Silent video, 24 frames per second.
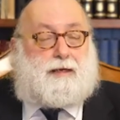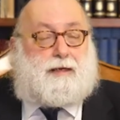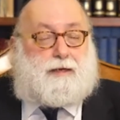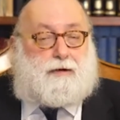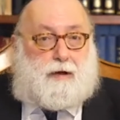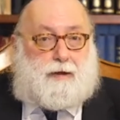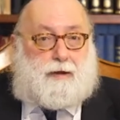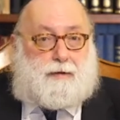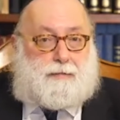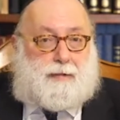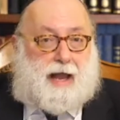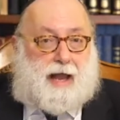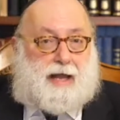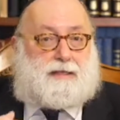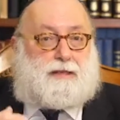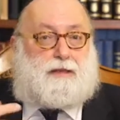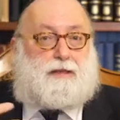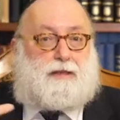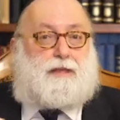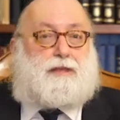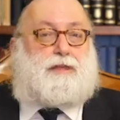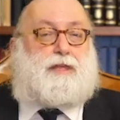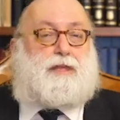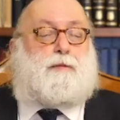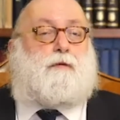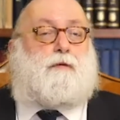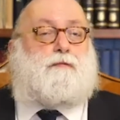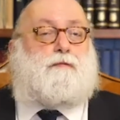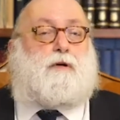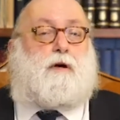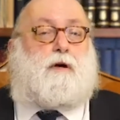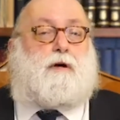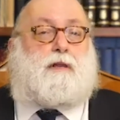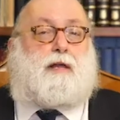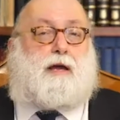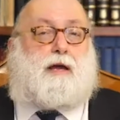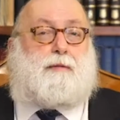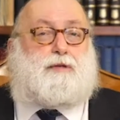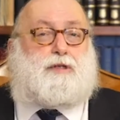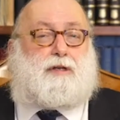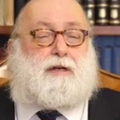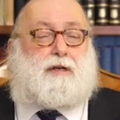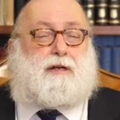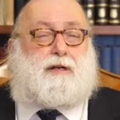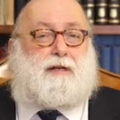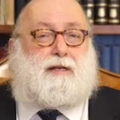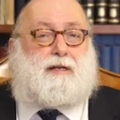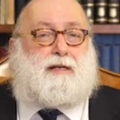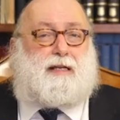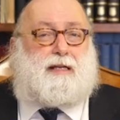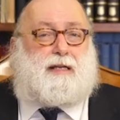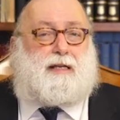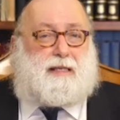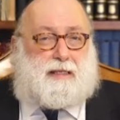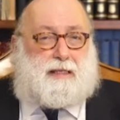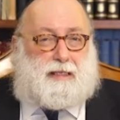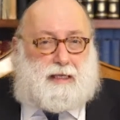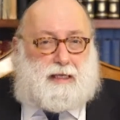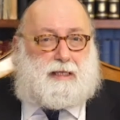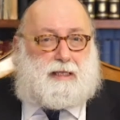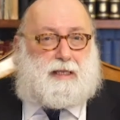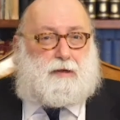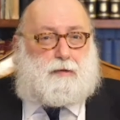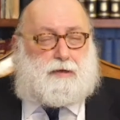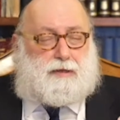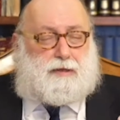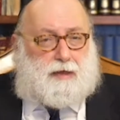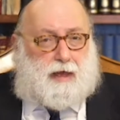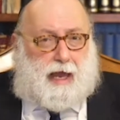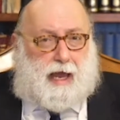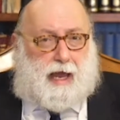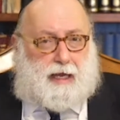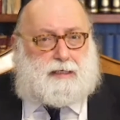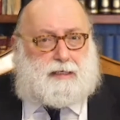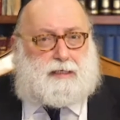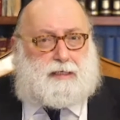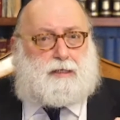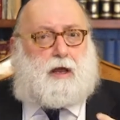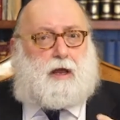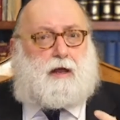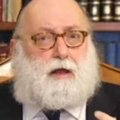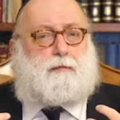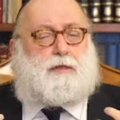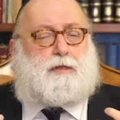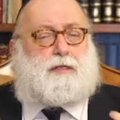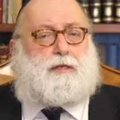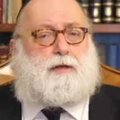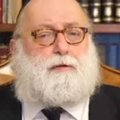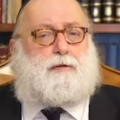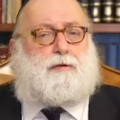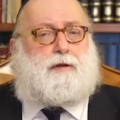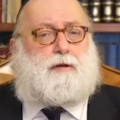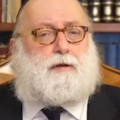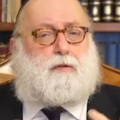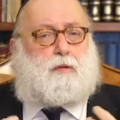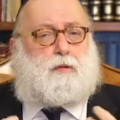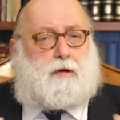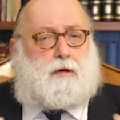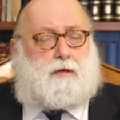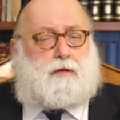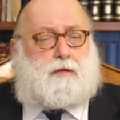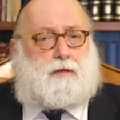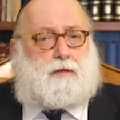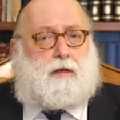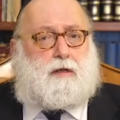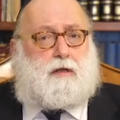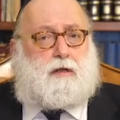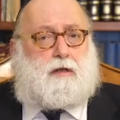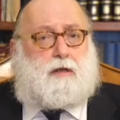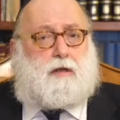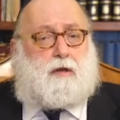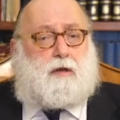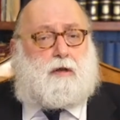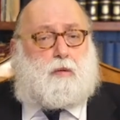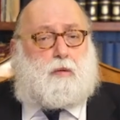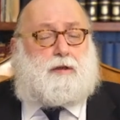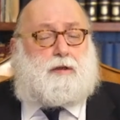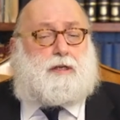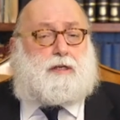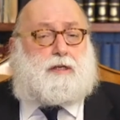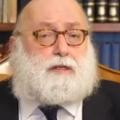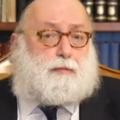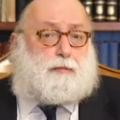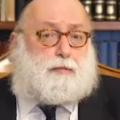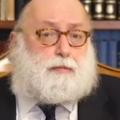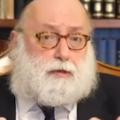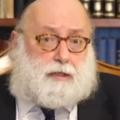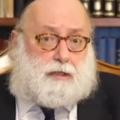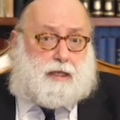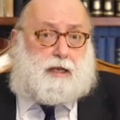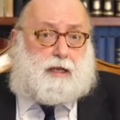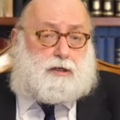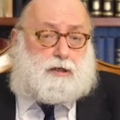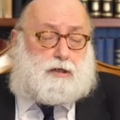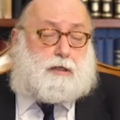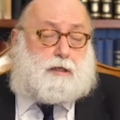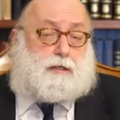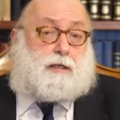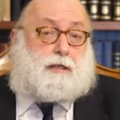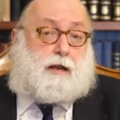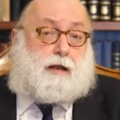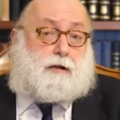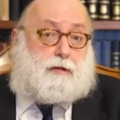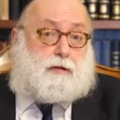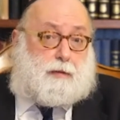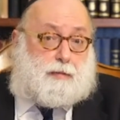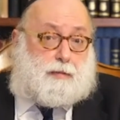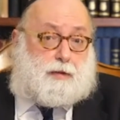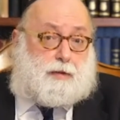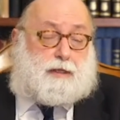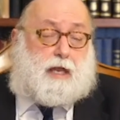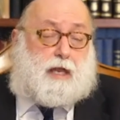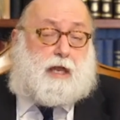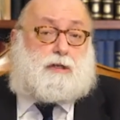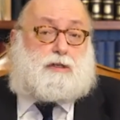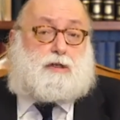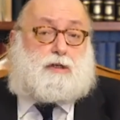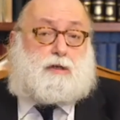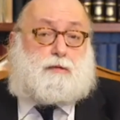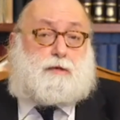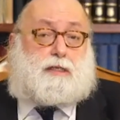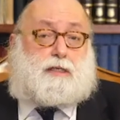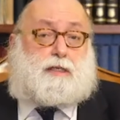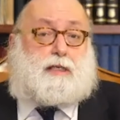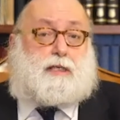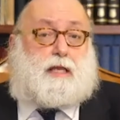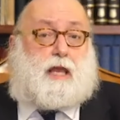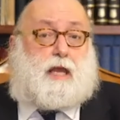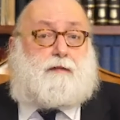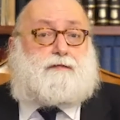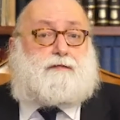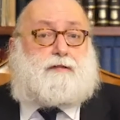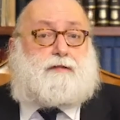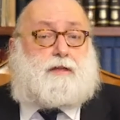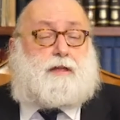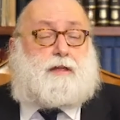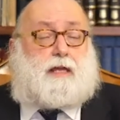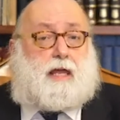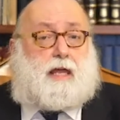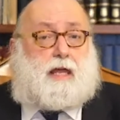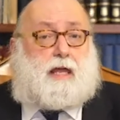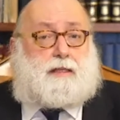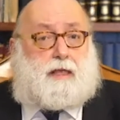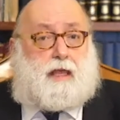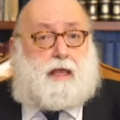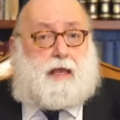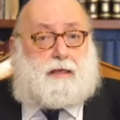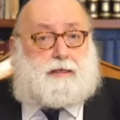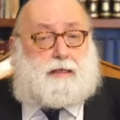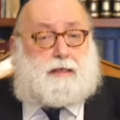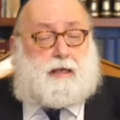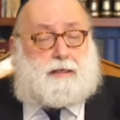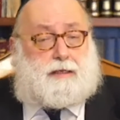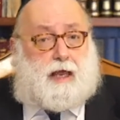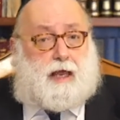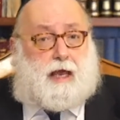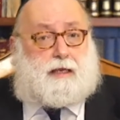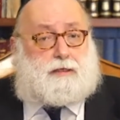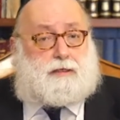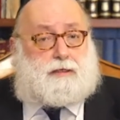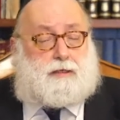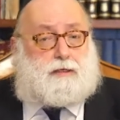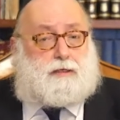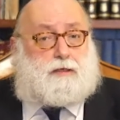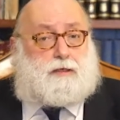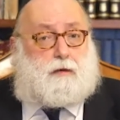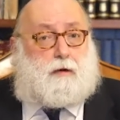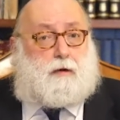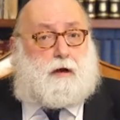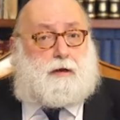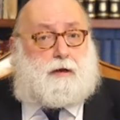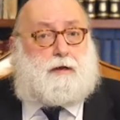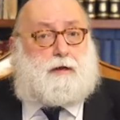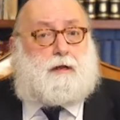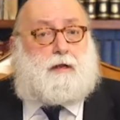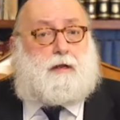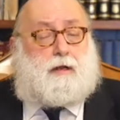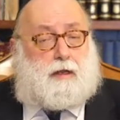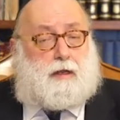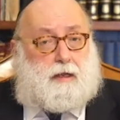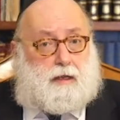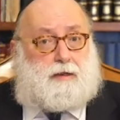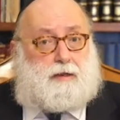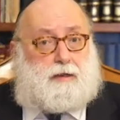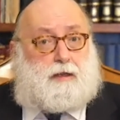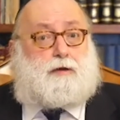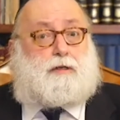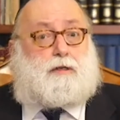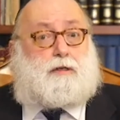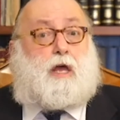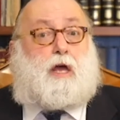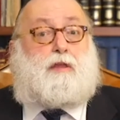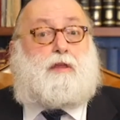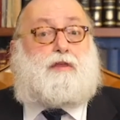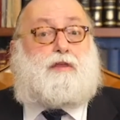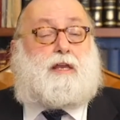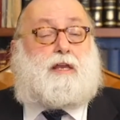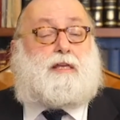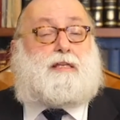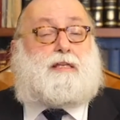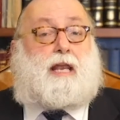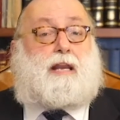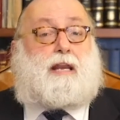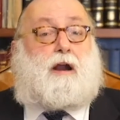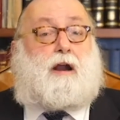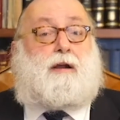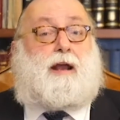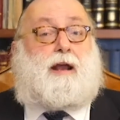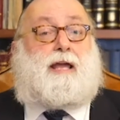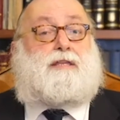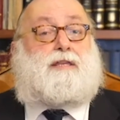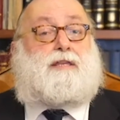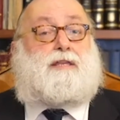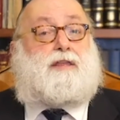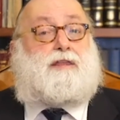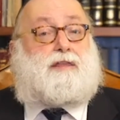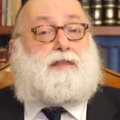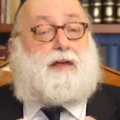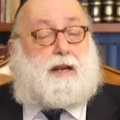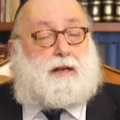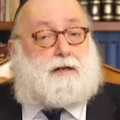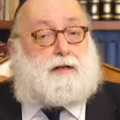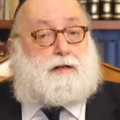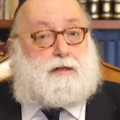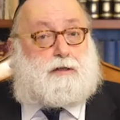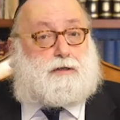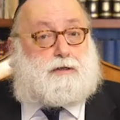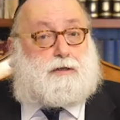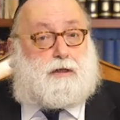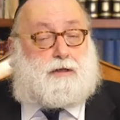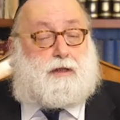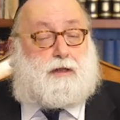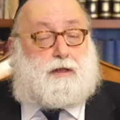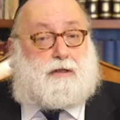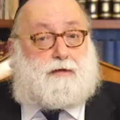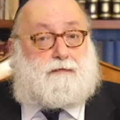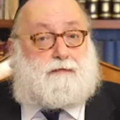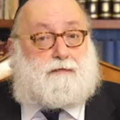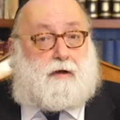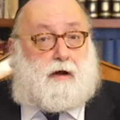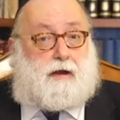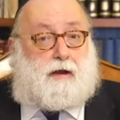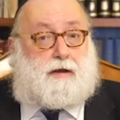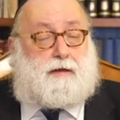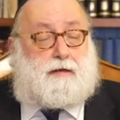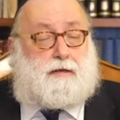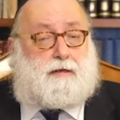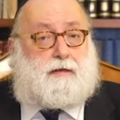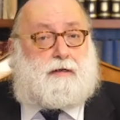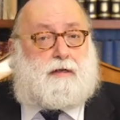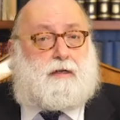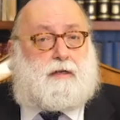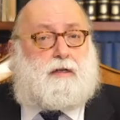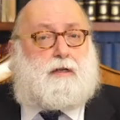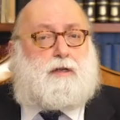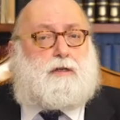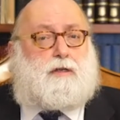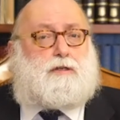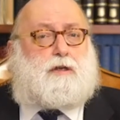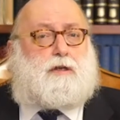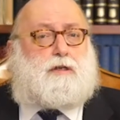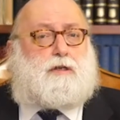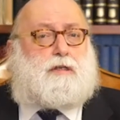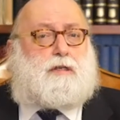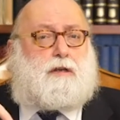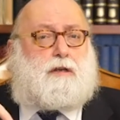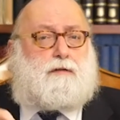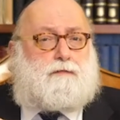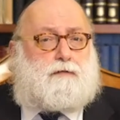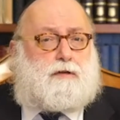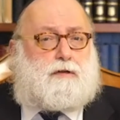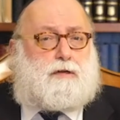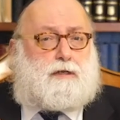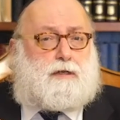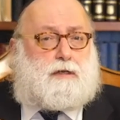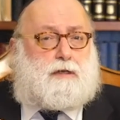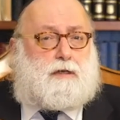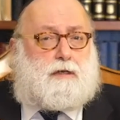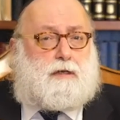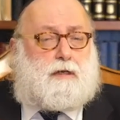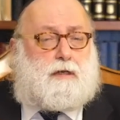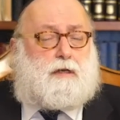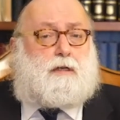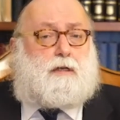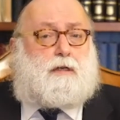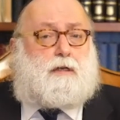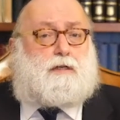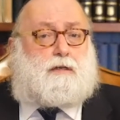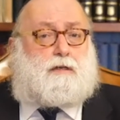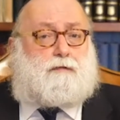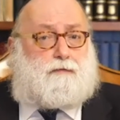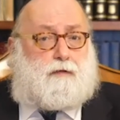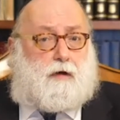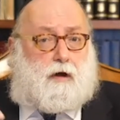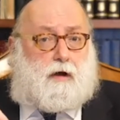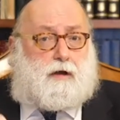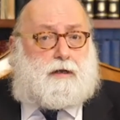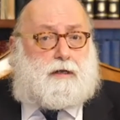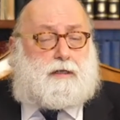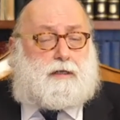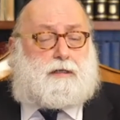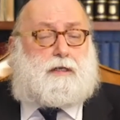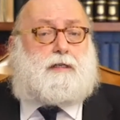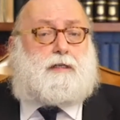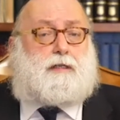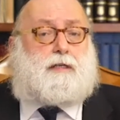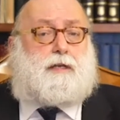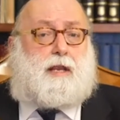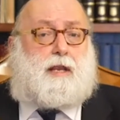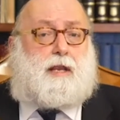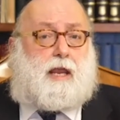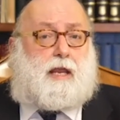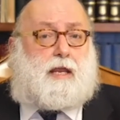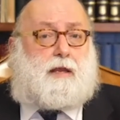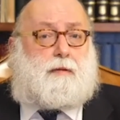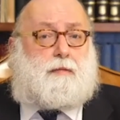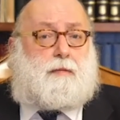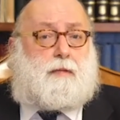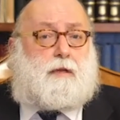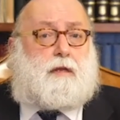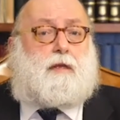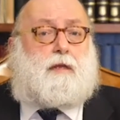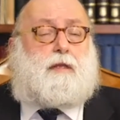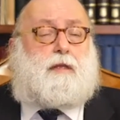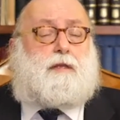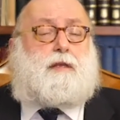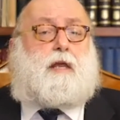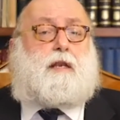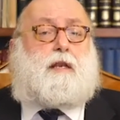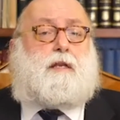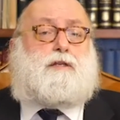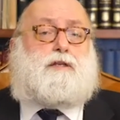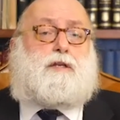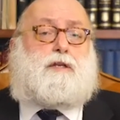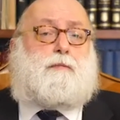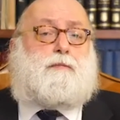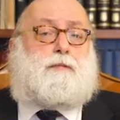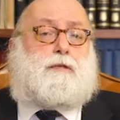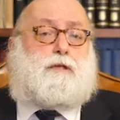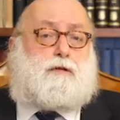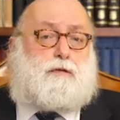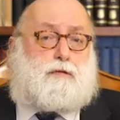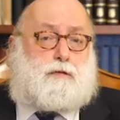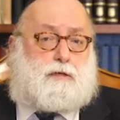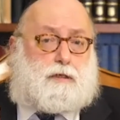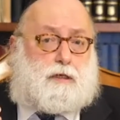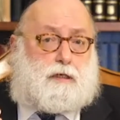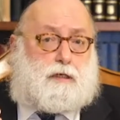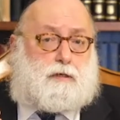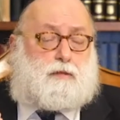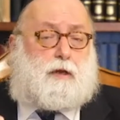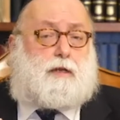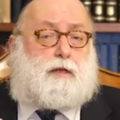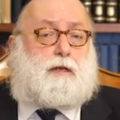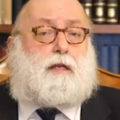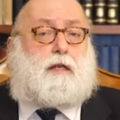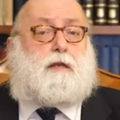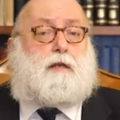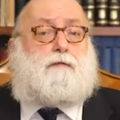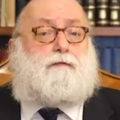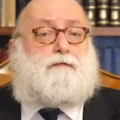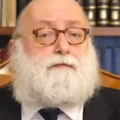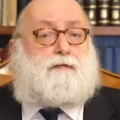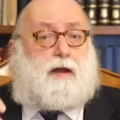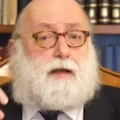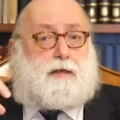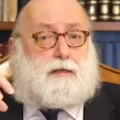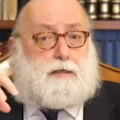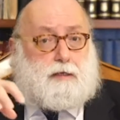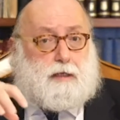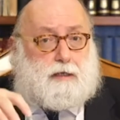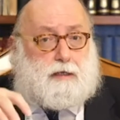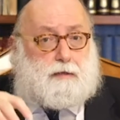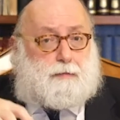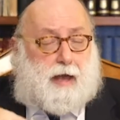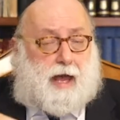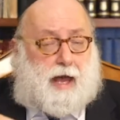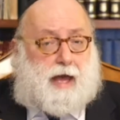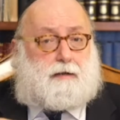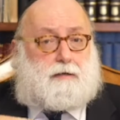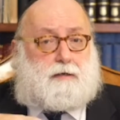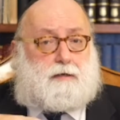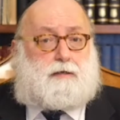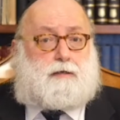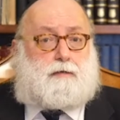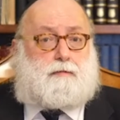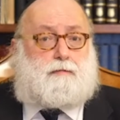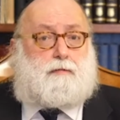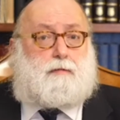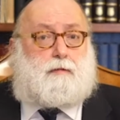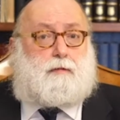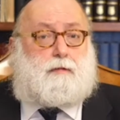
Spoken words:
Going back to the theme of the whole Hamshach, dealing with a hostile material world where there's a potential, not only a potential, we see after the Chet, Heitz, Adas, and so on, there's things that are antithetical to the divine. So Tzivus, Tzvois, is the name that Hashem uses when he fights these battles.